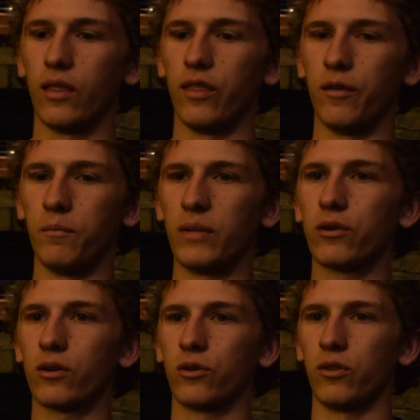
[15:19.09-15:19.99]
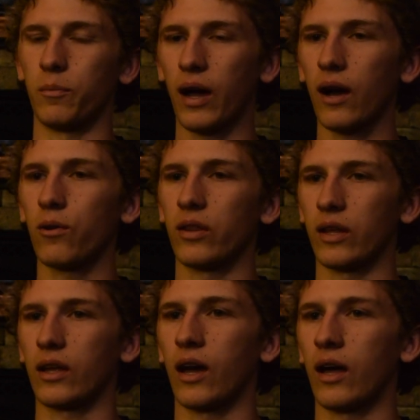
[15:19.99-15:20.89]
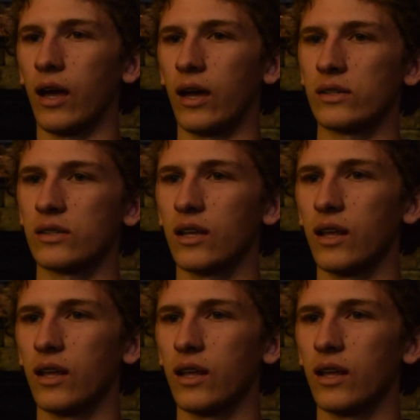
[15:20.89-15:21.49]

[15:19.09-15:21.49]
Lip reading: the miracle, the power that God has,